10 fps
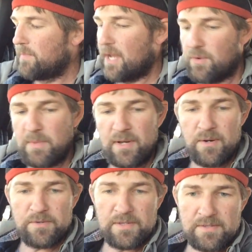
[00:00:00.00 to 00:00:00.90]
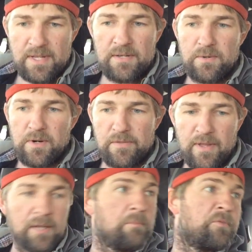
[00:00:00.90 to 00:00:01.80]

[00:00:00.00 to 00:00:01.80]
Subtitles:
Yeah, we've been here since then doing our thing.